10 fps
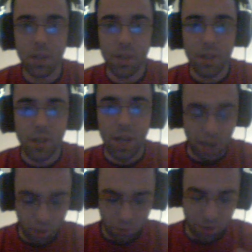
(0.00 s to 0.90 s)
How do
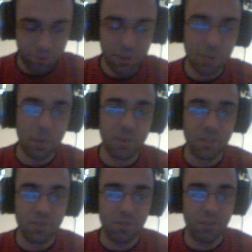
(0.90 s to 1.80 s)
I feel about this
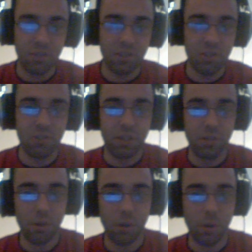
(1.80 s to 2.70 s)
decision
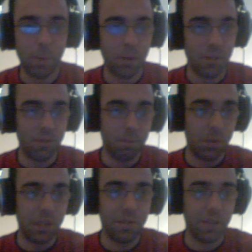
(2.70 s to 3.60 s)
or about this belief
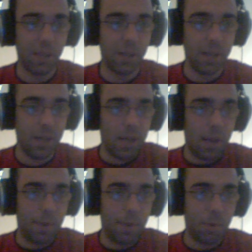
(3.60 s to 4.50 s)
that I'm
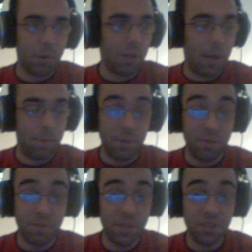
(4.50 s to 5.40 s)
going to adopt? If it
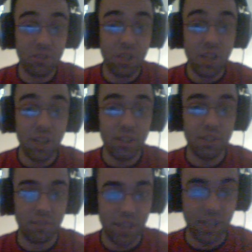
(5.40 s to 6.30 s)
feels good,
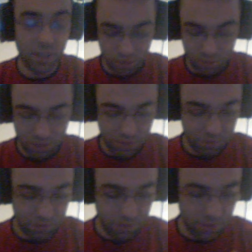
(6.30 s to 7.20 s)
right? Even
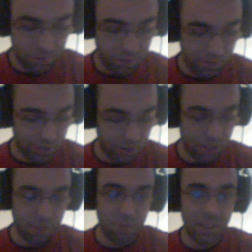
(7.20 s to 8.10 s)
if your gut
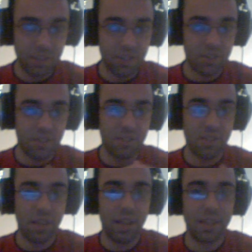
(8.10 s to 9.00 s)
feeling doesn't,
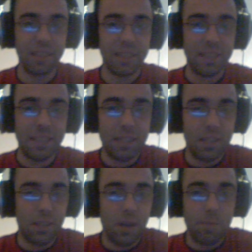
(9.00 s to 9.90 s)

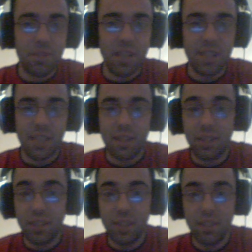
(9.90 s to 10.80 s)
object to anything,
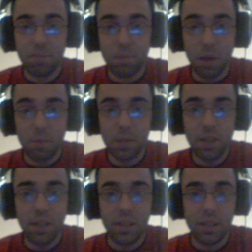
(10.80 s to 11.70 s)
it's probably good,
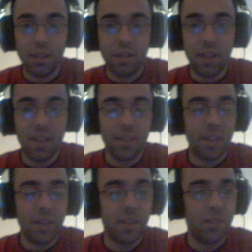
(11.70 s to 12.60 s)
right?
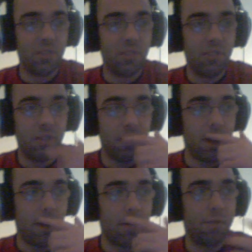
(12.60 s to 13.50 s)
And does it
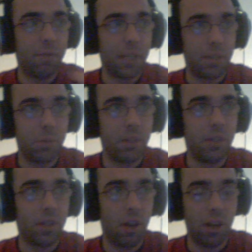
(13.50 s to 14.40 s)
conflict with your
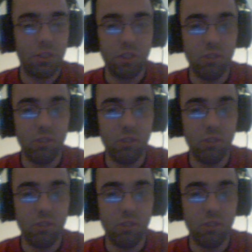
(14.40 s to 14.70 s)
conscience?